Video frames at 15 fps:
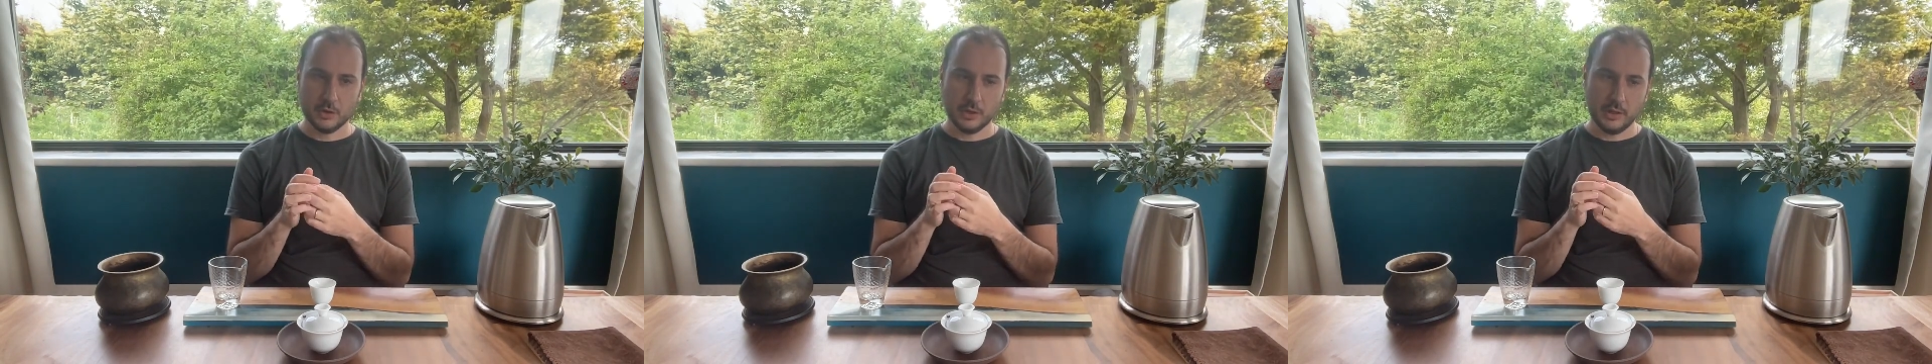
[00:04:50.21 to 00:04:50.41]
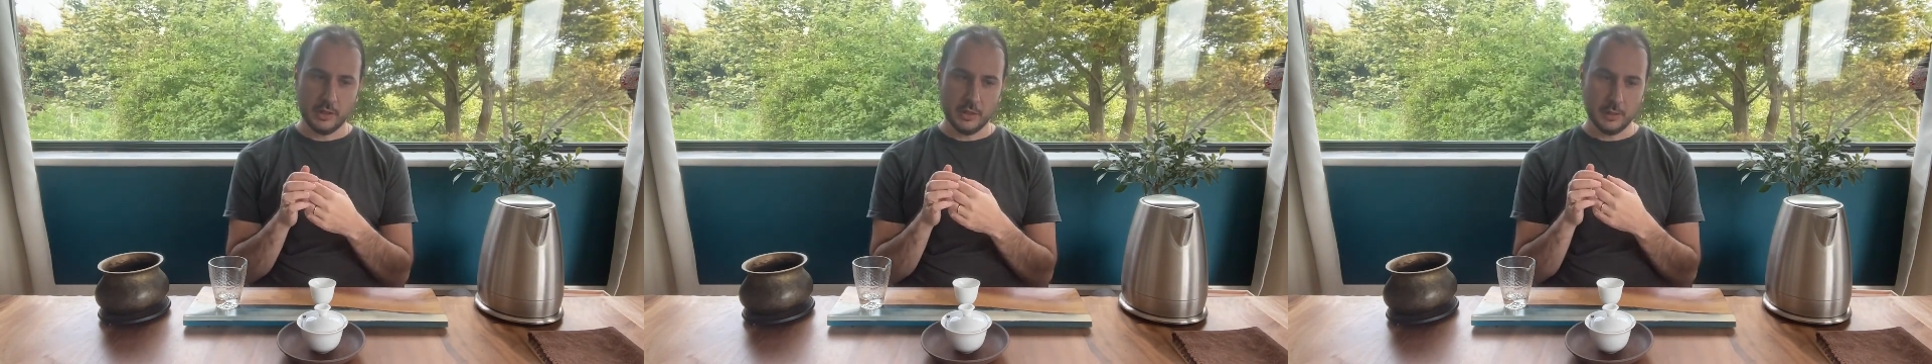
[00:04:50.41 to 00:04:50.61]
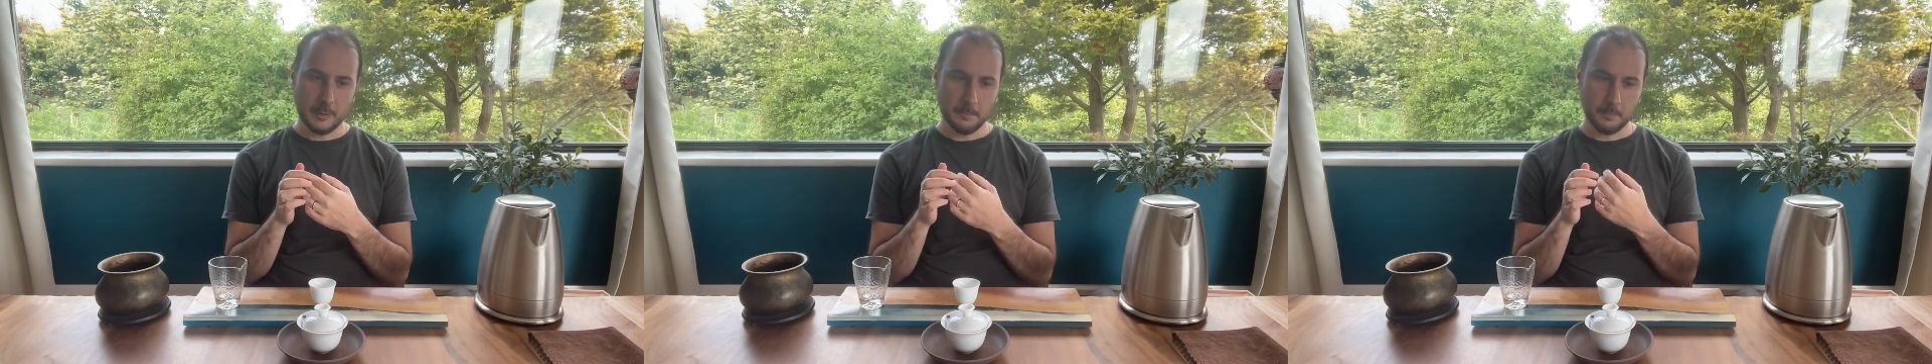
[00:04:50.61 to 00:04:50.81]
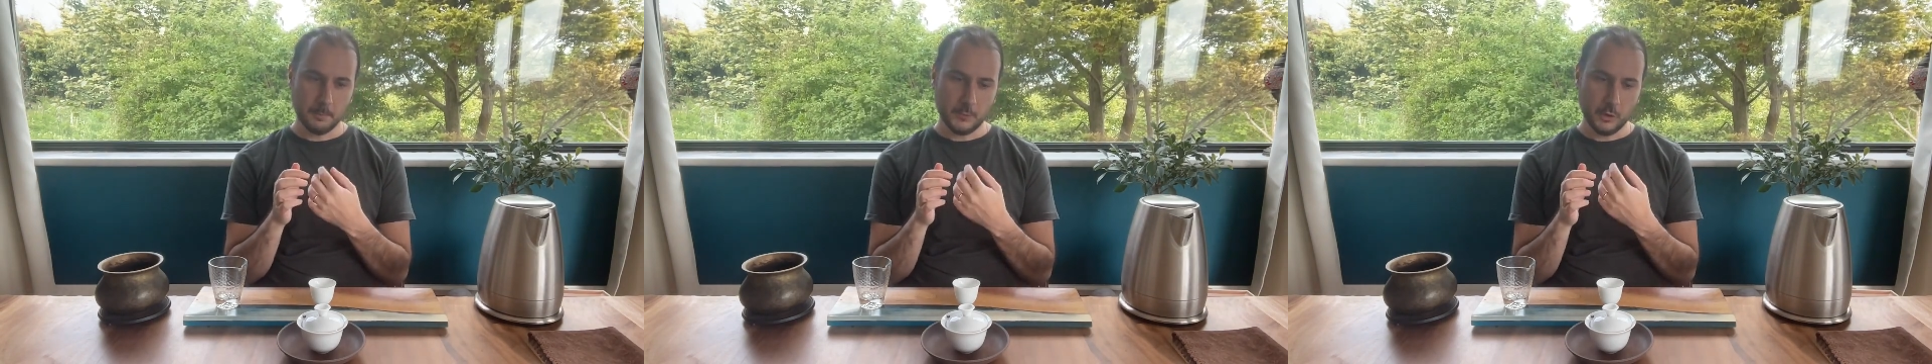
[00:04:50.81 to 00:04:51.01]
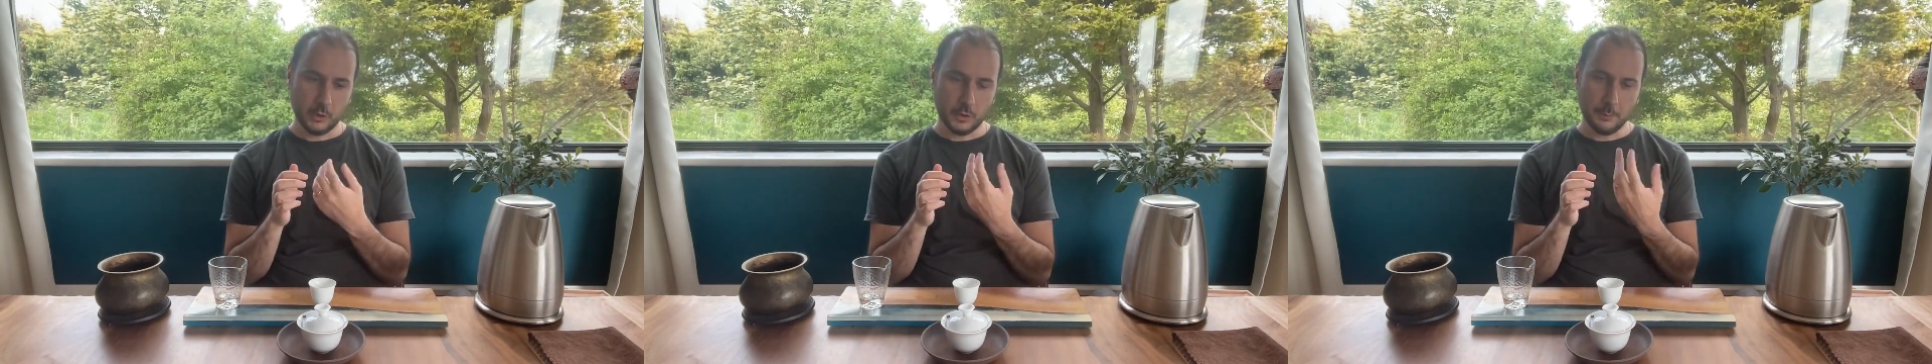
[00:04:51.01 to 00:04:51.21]

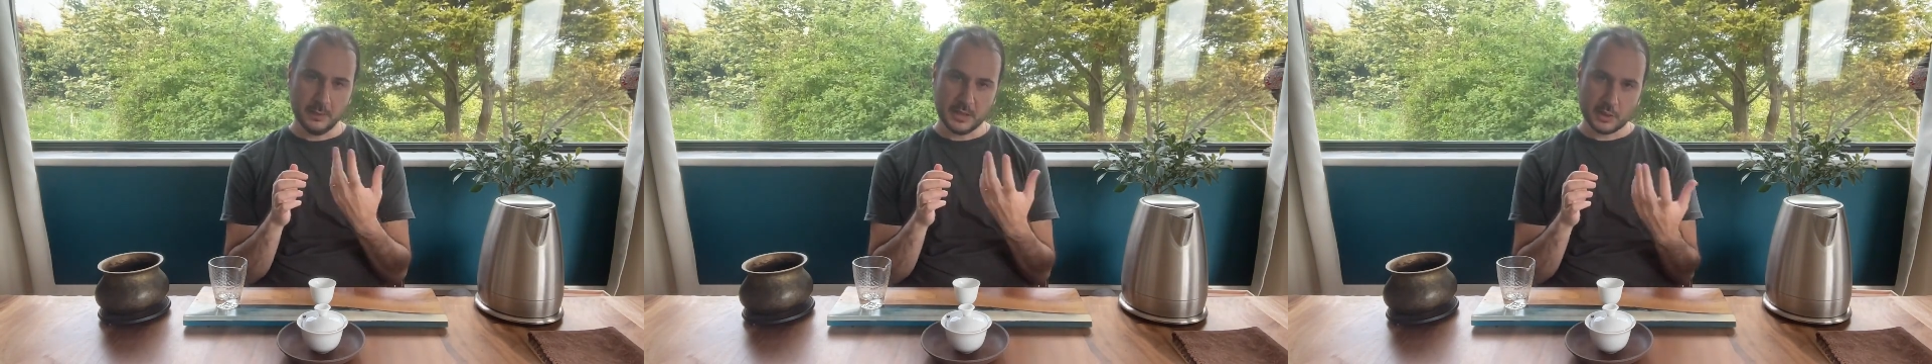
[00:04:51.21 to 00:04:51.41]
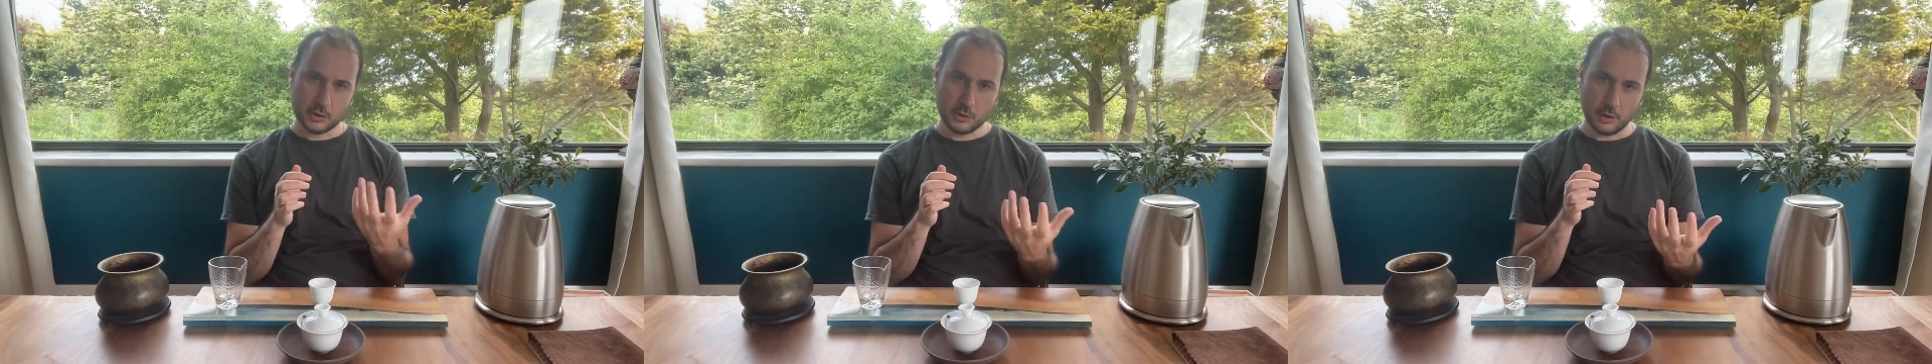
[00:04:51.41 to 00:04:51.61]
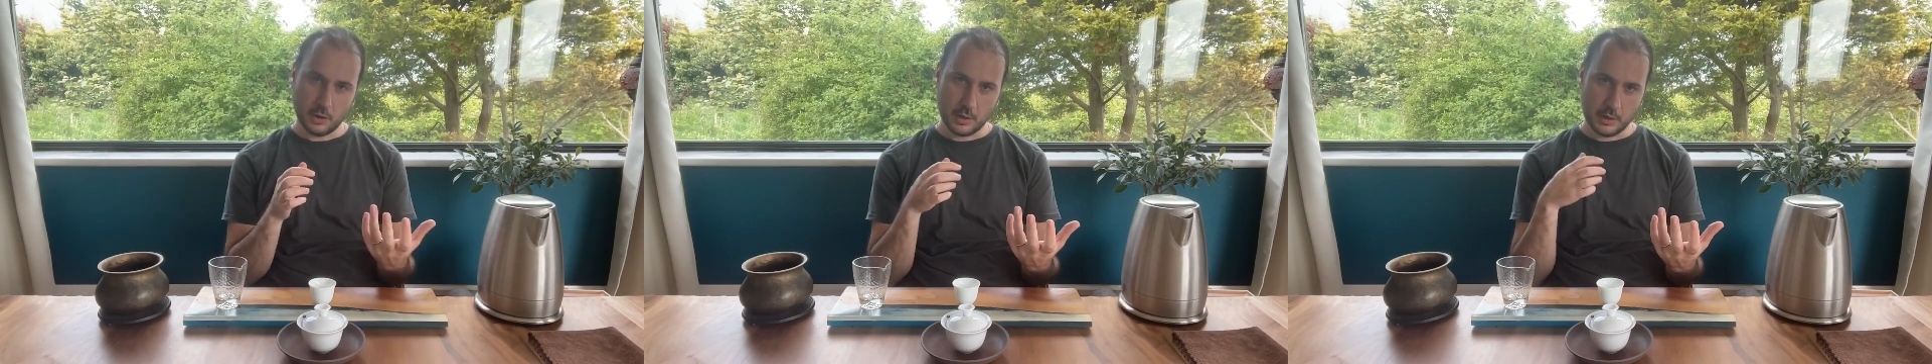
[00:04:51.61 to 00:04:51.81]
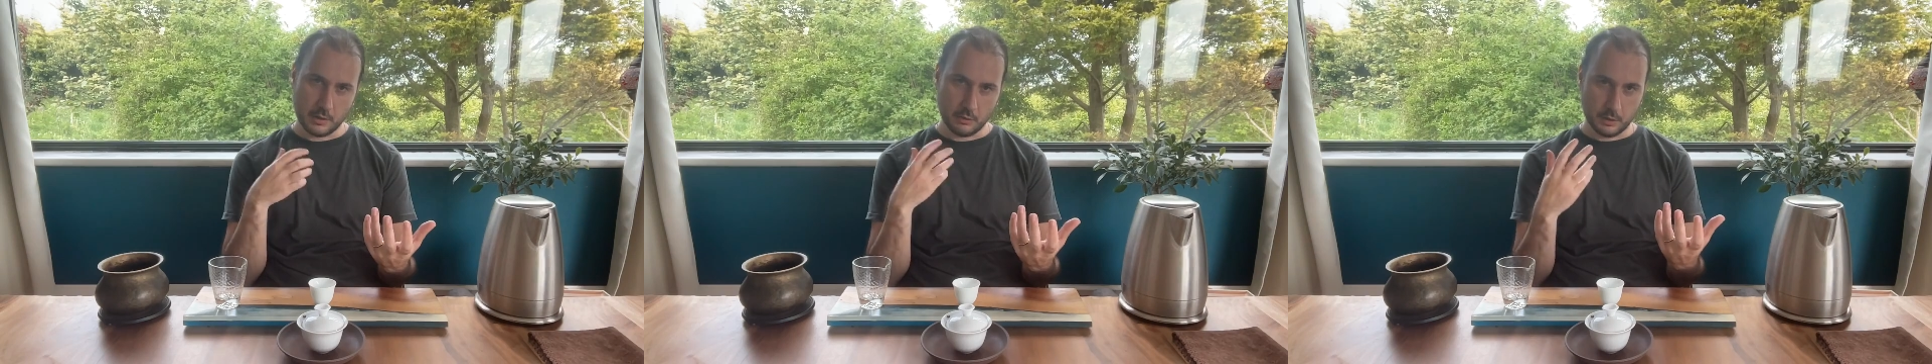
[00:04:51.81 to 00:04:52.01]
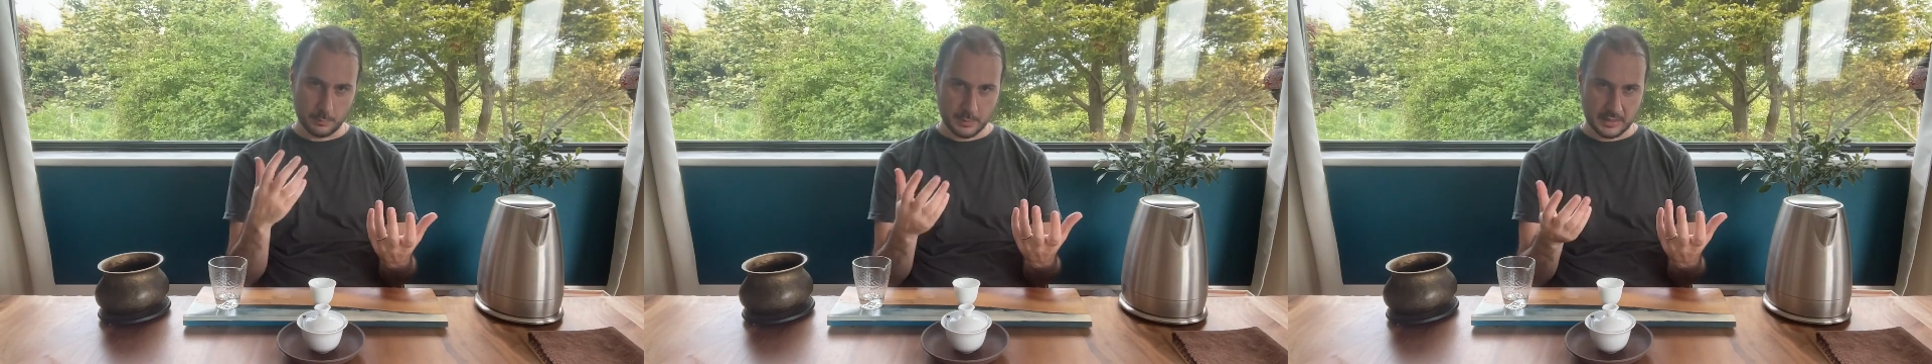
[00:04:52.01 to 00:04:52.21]
a bit stronger
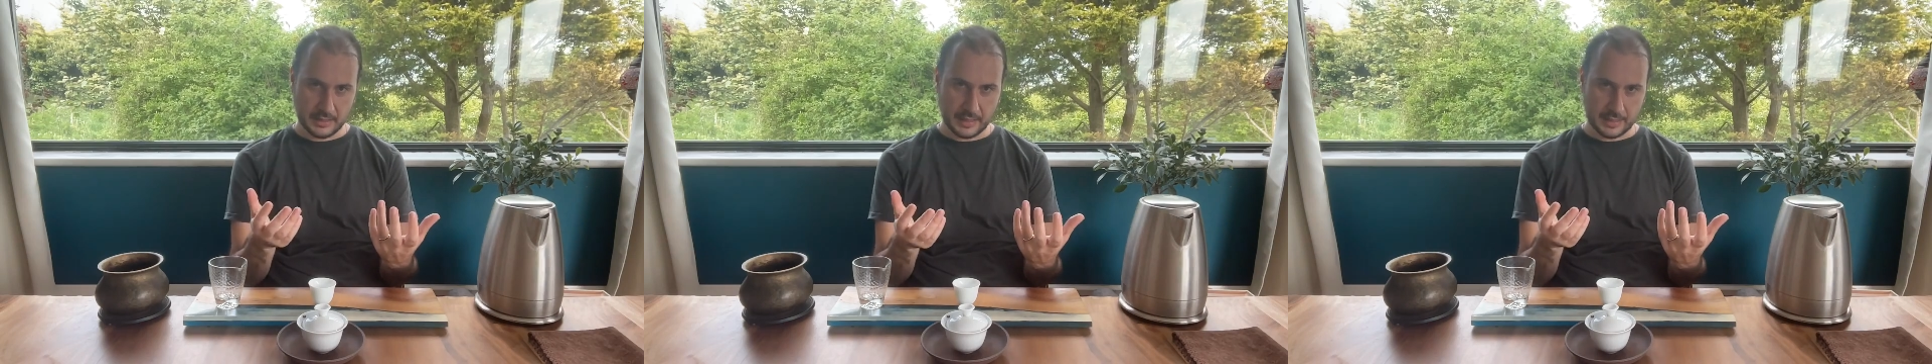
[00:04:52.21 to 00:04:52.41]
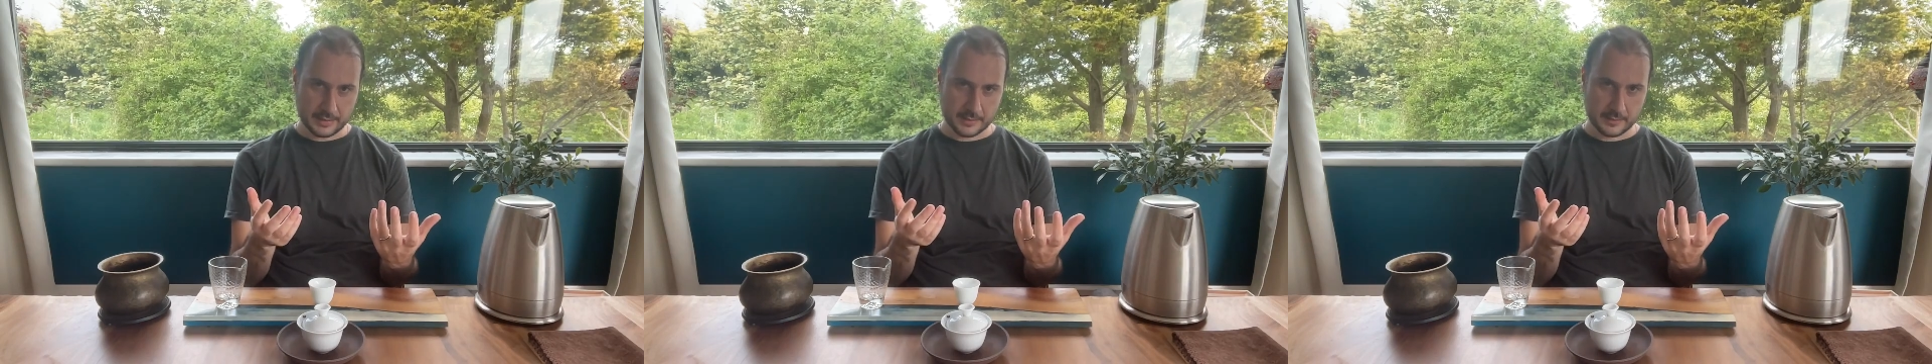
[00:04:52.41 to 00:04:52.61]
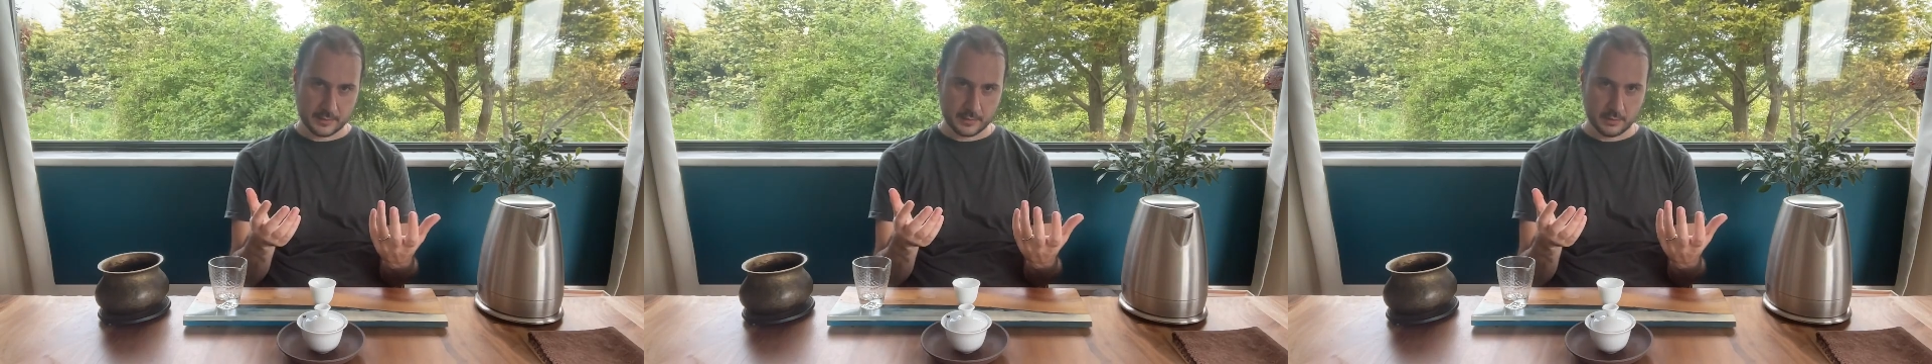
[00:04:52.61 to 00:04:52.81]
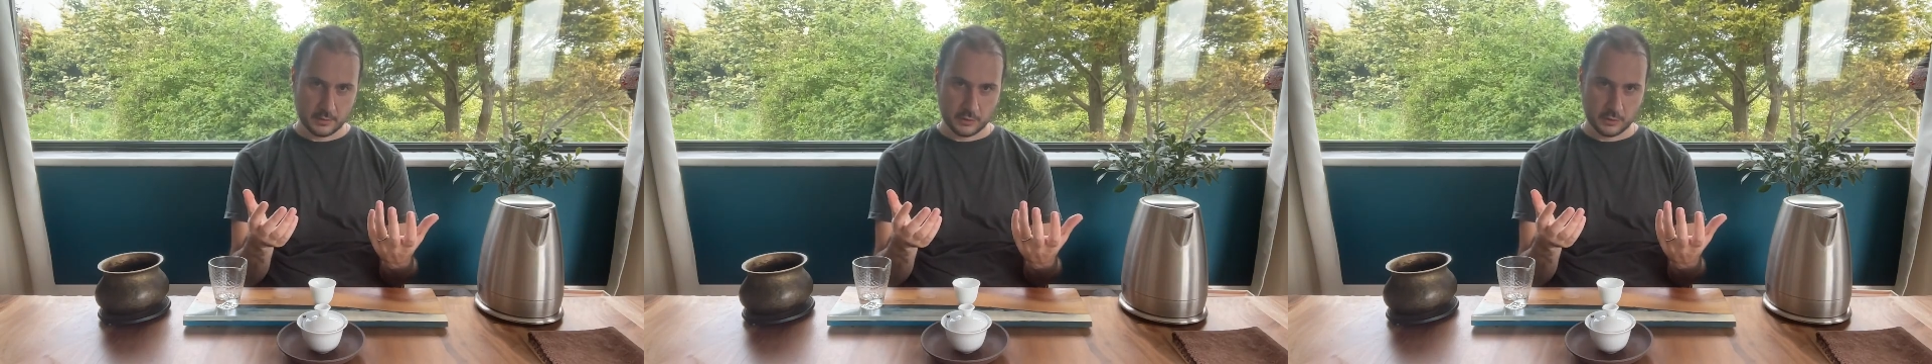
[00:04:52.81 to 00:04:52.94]
or a bit less